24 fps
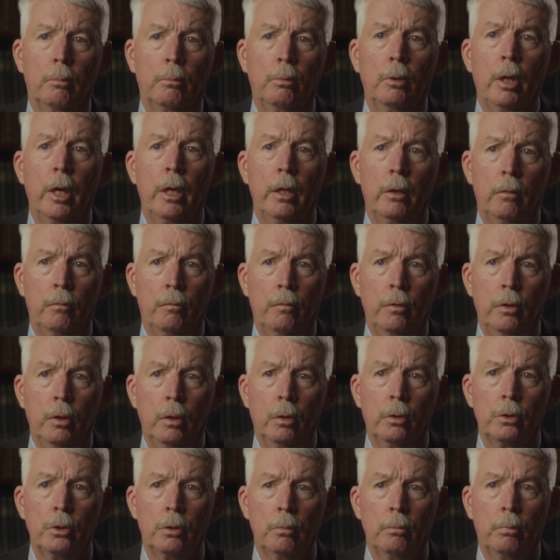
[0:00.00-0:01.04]
playing
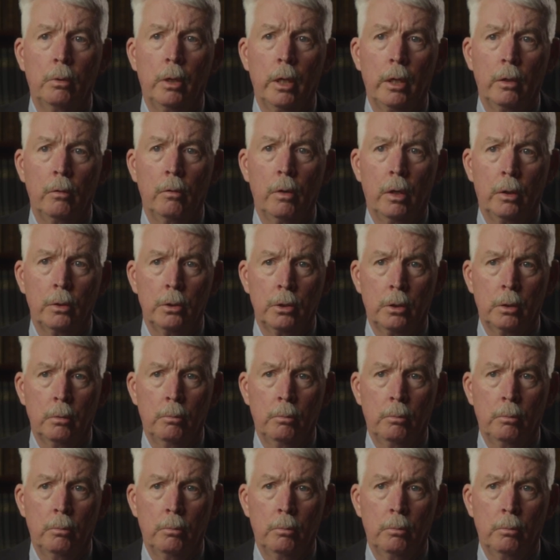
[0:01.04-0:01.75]
fields and playgrounds.